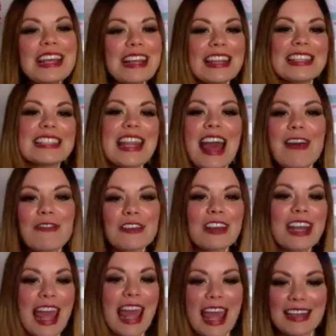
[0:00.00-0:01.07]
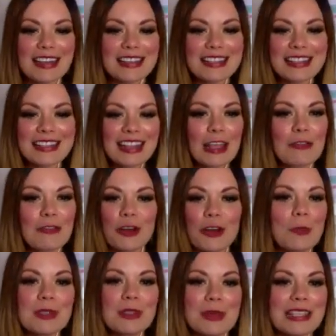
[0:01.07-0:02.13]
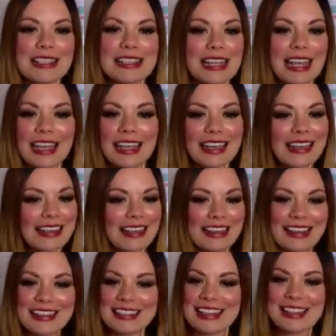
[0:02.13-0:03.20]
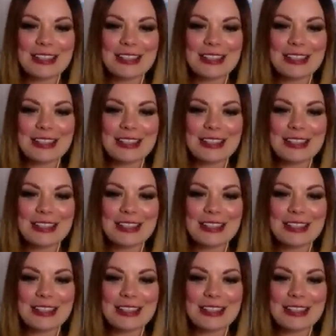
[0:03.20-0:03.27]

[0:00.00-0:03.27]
never an end if you're optimistic. There's